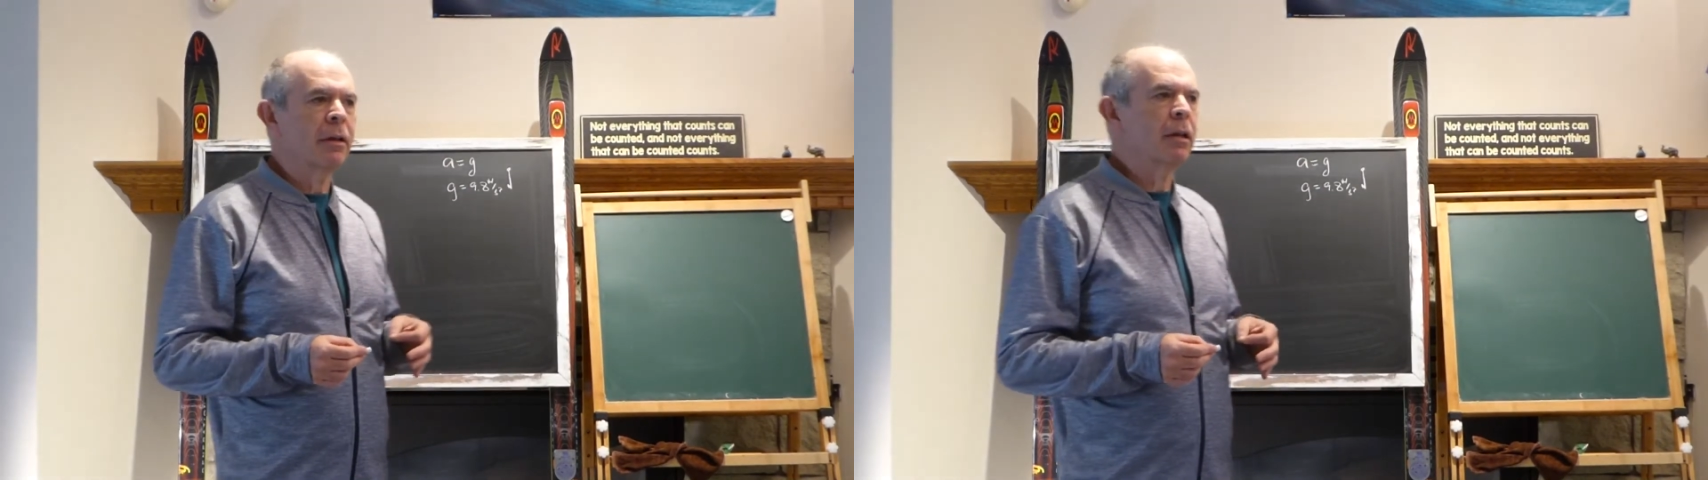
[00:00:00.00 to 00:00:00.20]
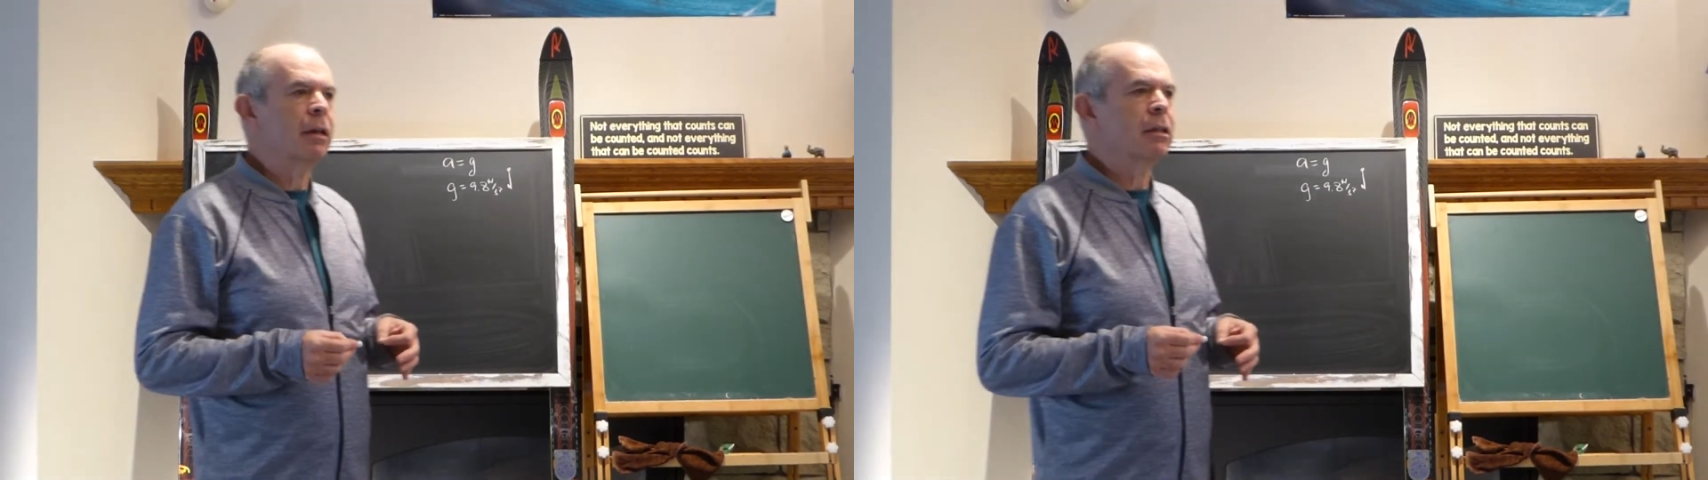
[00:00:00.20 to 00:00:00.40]

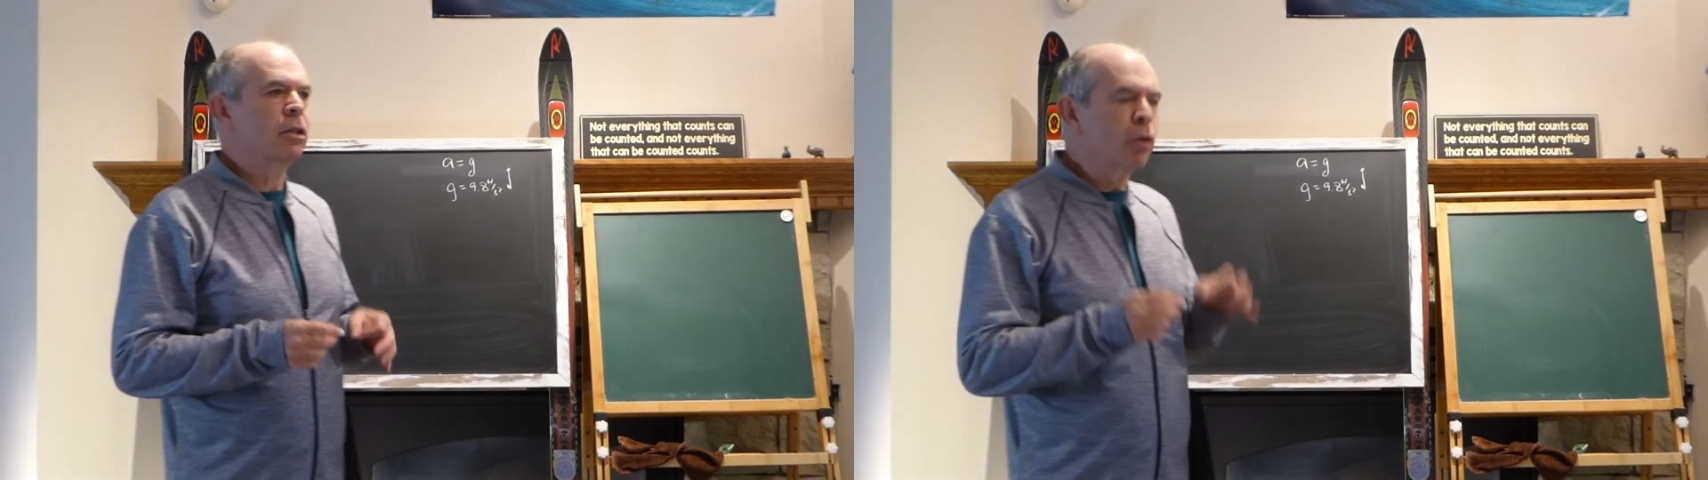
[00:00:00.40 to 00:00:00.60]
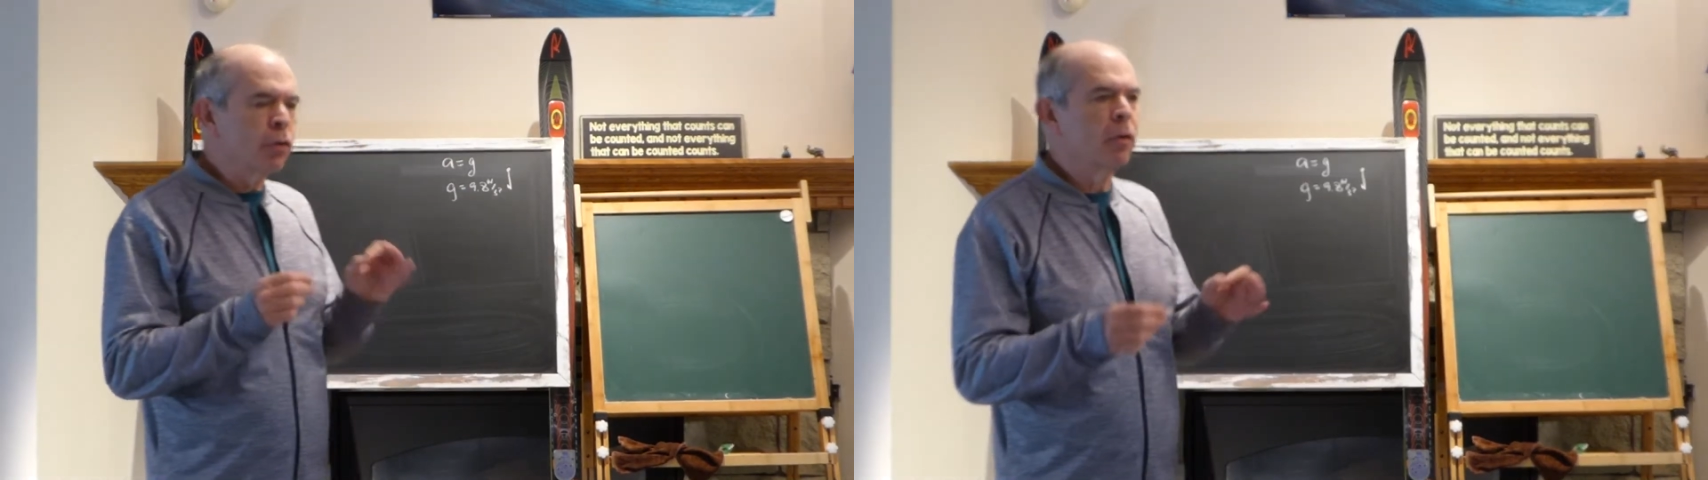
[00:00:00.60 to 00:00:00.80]
it's
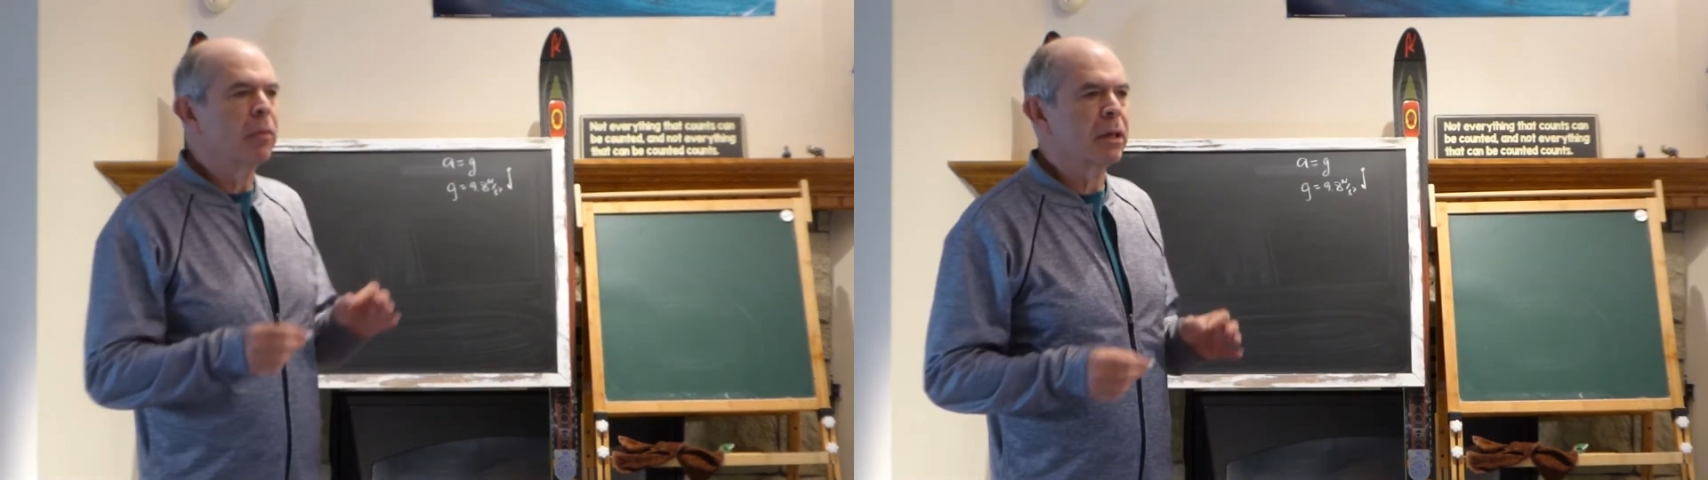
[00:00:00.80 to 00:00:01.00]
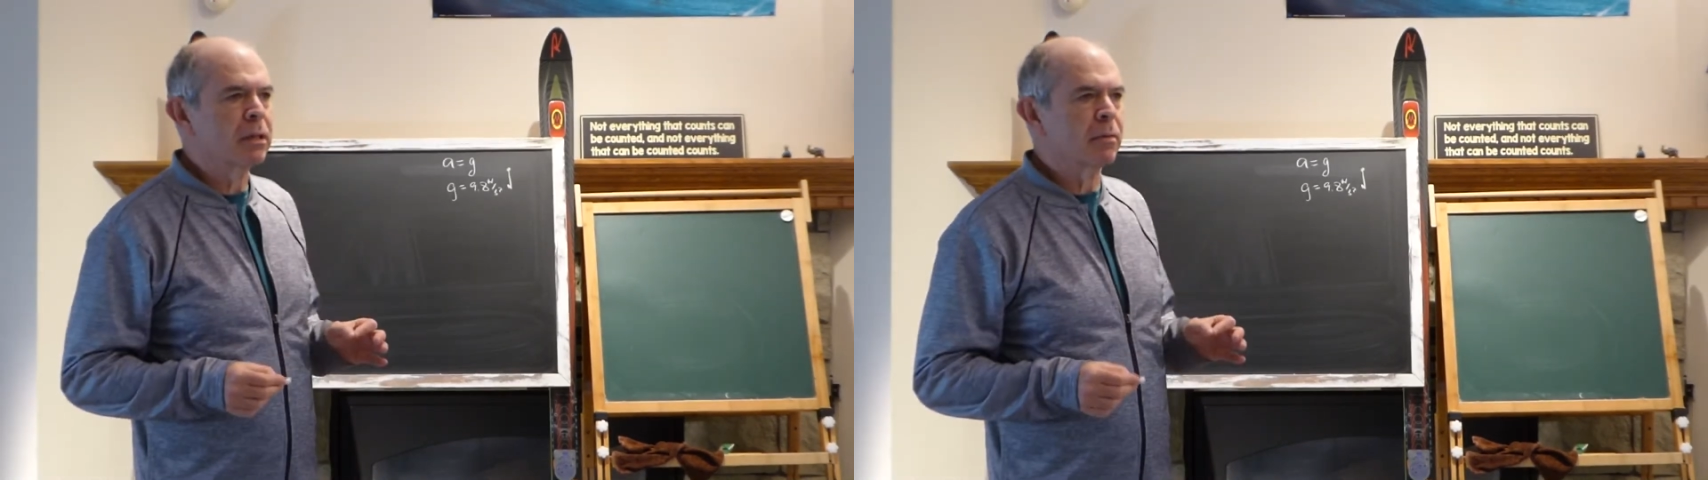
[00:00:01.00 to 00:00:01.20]

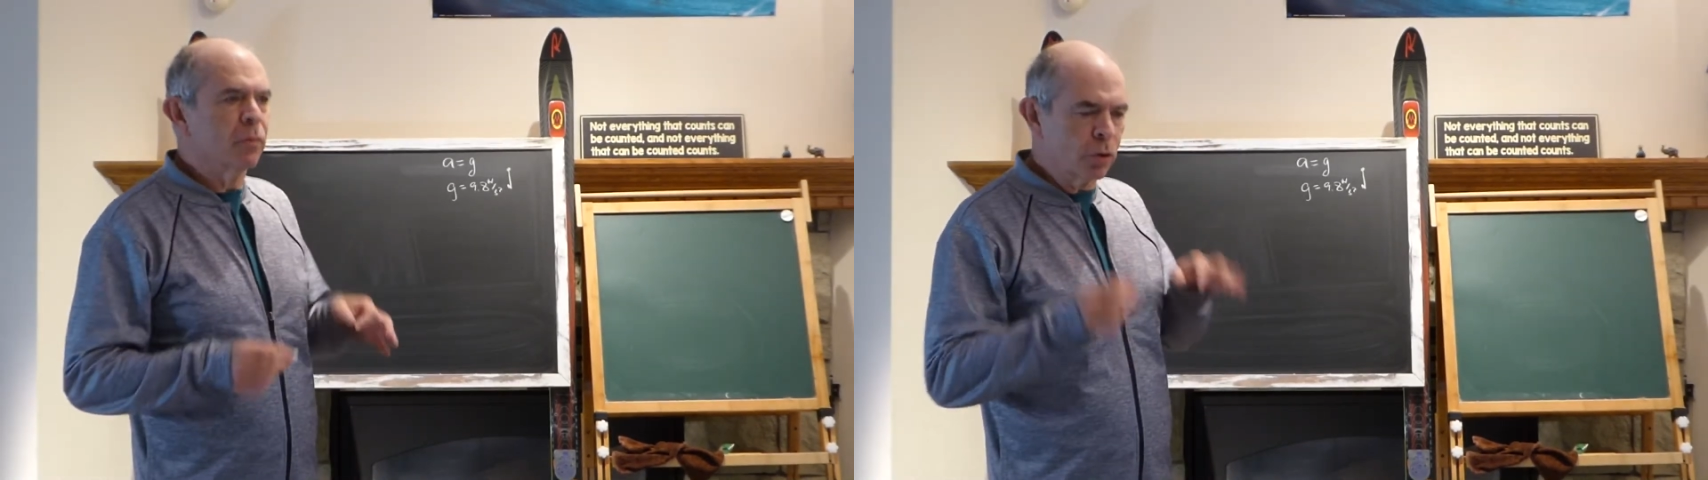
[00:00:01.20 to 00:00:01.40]
euphemism.